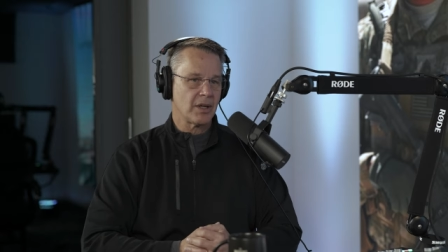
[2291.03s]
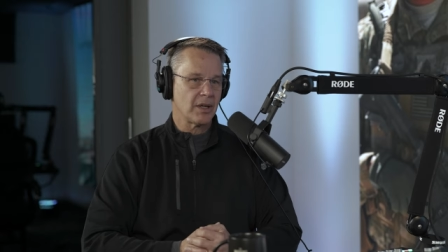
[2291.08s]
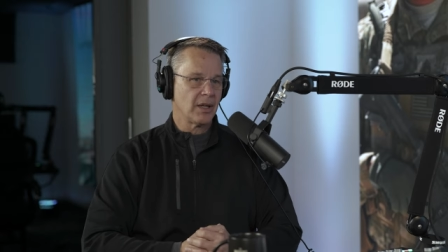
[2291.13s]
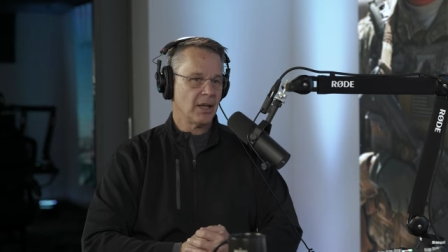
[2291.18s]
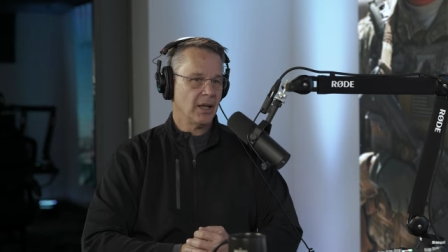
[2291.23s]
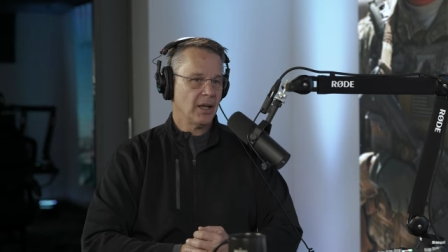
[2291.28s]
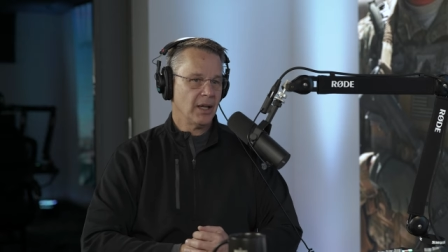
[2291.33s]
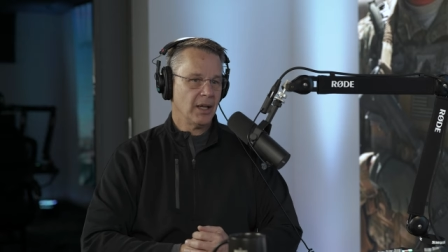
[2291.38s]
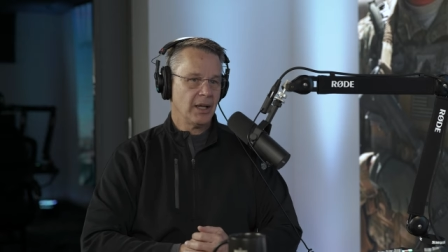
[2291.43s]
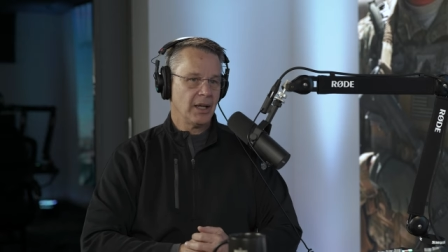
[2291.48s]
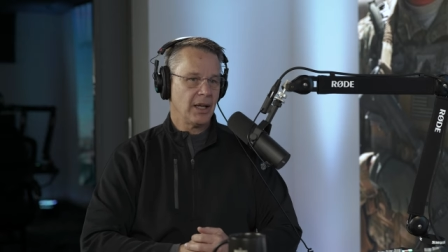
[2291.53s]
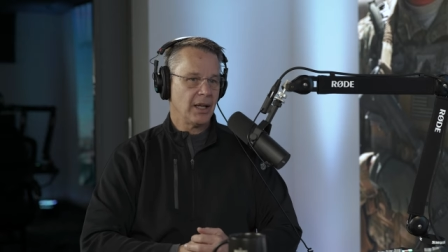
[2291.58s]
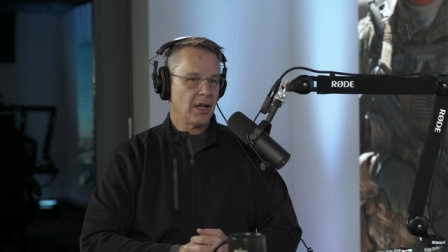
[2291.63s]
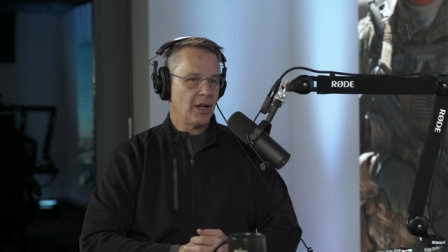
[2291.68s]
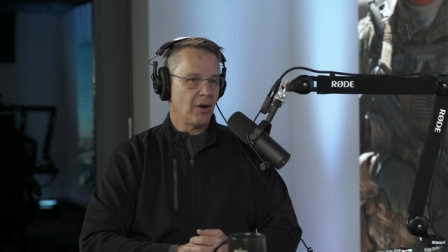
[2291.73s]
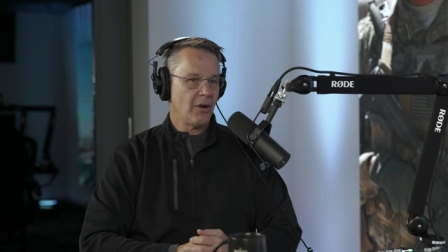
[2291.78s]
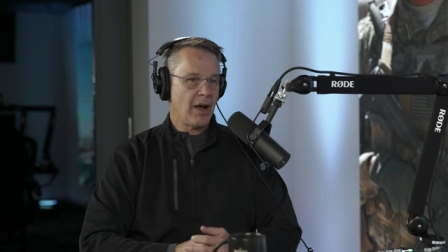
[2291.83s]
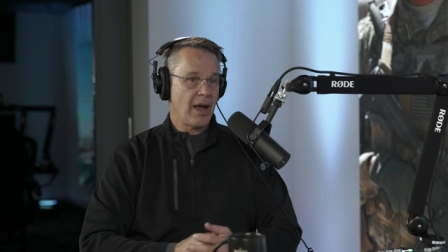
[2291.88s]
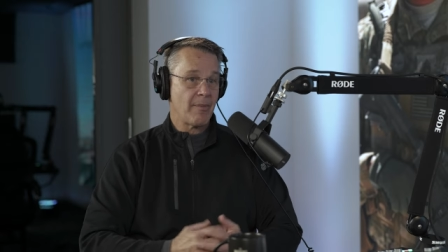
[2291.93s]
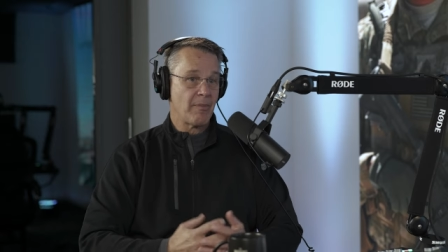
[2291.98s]
And you
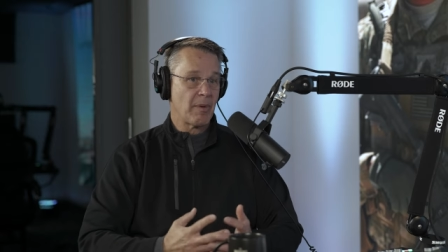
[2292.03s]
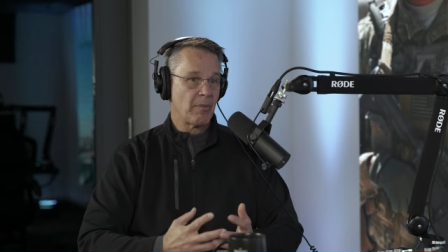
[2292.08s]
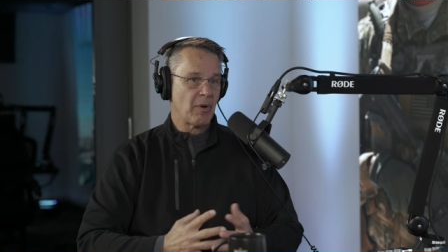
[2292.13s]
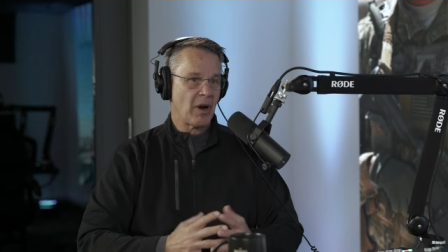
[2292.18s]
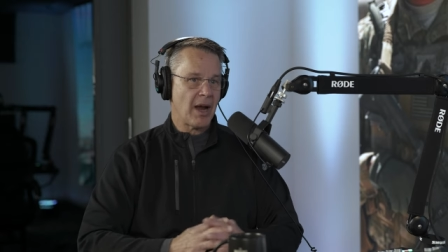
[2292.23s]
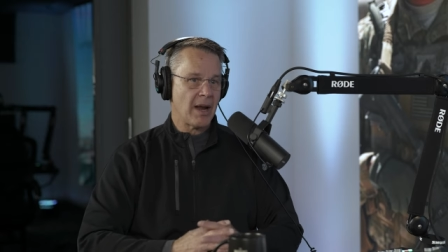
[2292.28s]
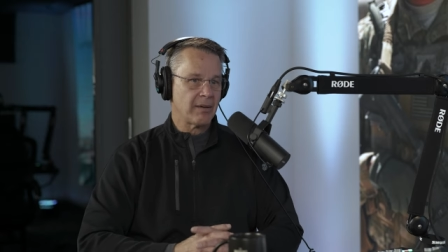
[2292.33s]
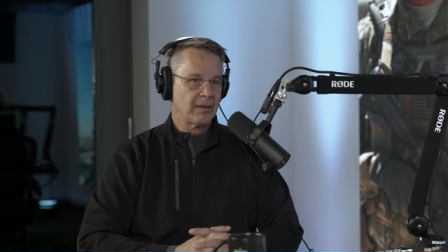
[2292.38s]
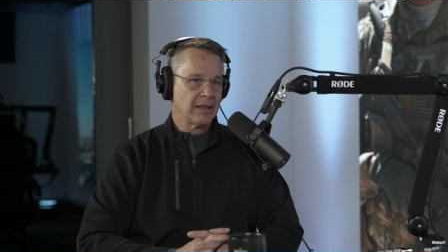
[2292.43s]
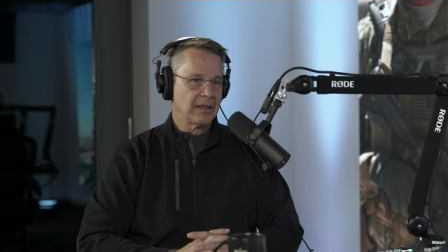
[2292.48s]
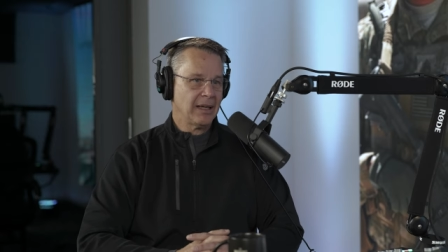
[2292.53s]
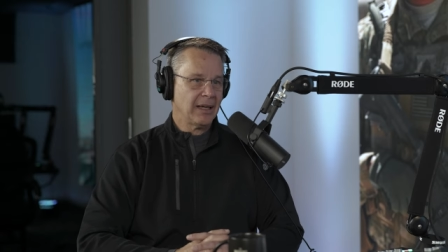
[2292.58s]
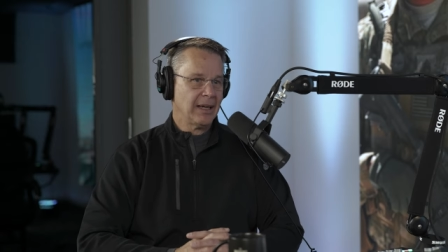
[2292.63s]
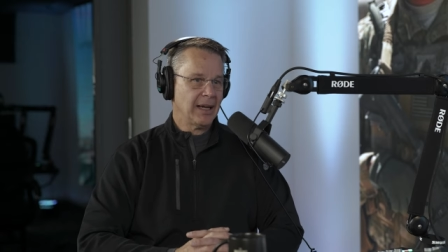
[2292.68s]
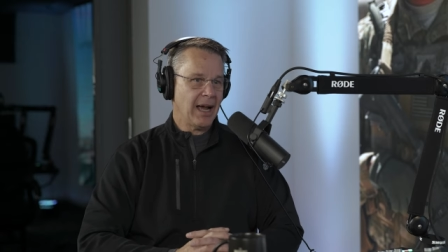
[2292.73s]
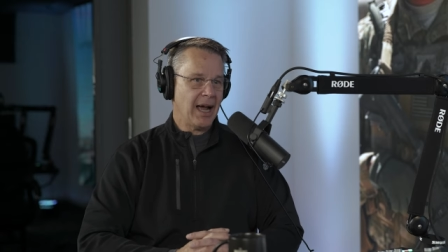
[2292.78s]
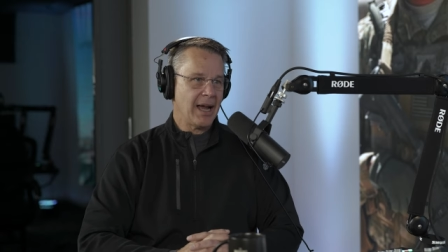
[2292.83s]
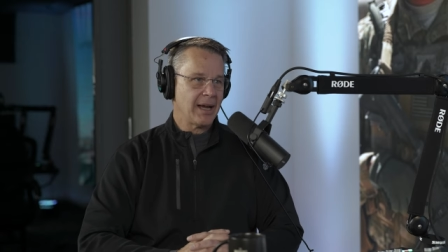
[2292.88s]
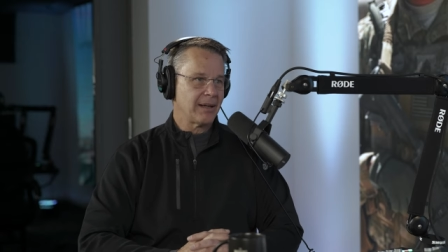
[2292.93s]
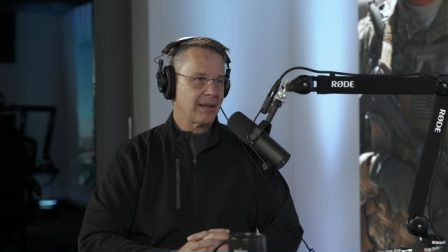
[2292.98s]
know, I remember I
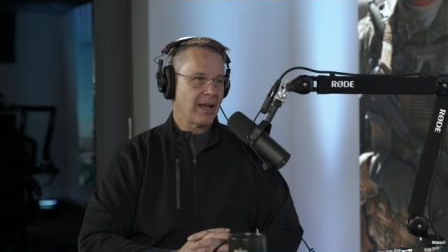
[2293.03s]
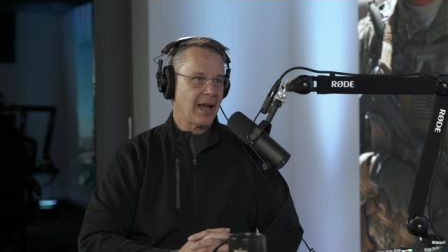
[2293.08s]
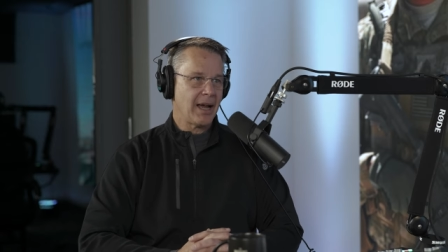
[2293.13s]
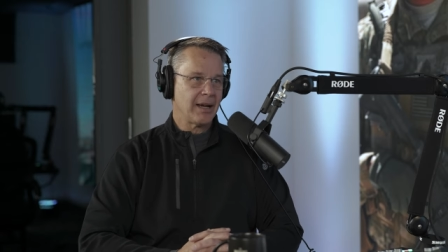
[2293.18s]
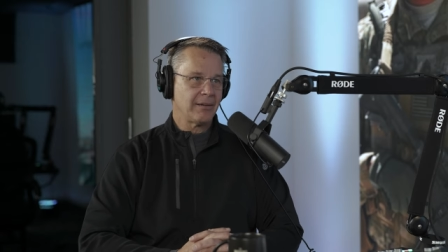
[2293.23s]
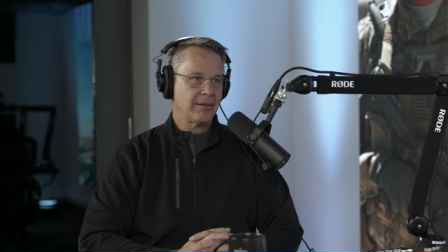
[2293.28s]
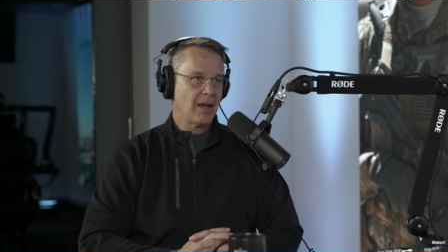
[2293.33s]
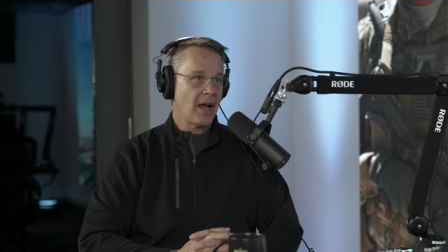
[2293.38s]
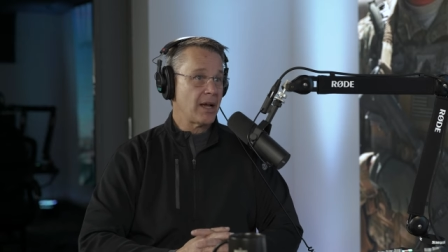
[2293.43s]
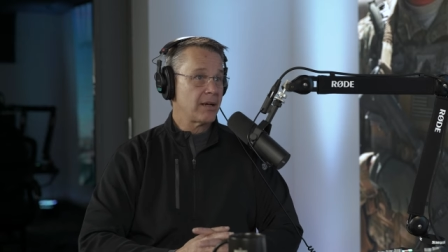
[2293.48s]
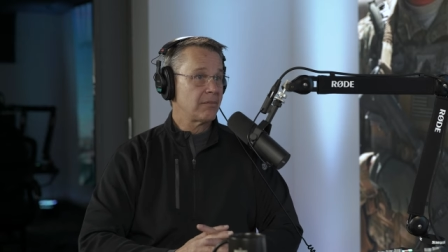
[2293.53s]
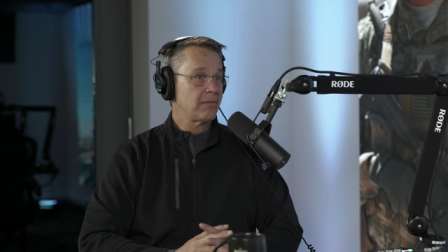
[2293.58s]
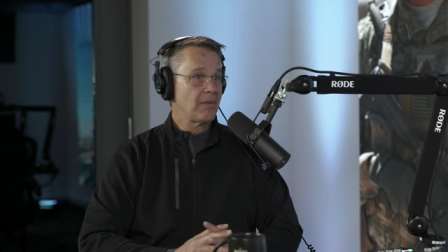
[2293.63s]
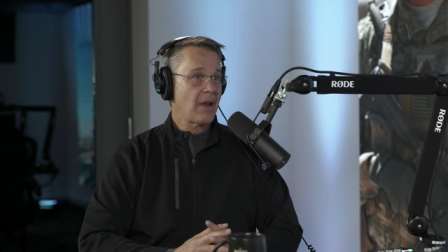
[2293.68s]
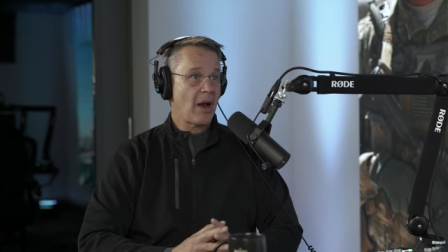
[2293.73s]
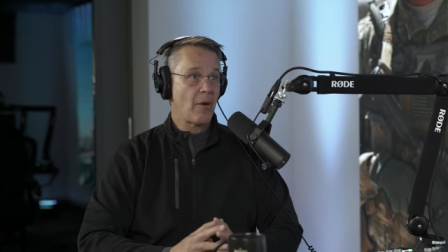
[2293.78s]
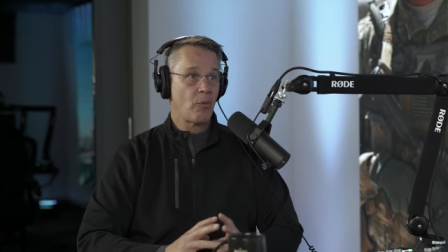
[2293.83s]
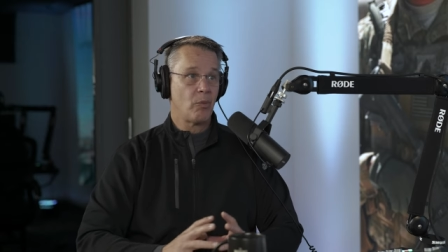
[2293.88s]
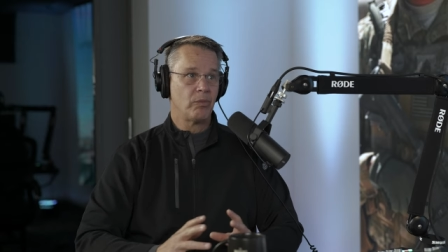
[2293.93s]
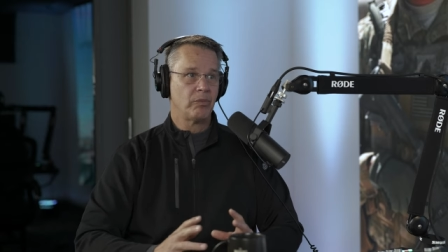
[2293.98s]
I I
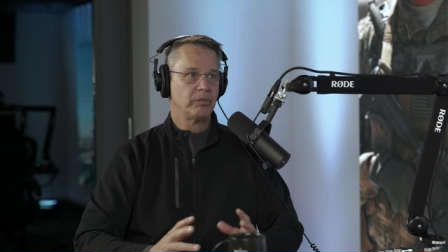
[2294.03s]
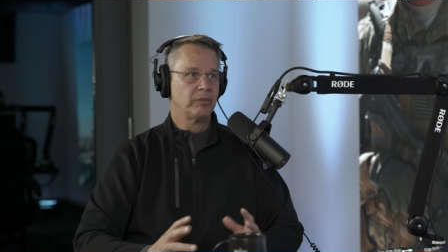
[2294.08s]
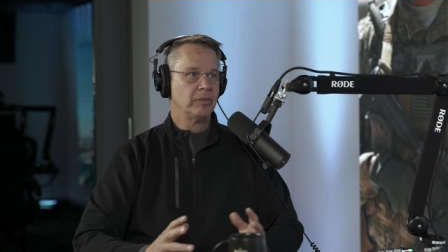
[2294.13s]
I.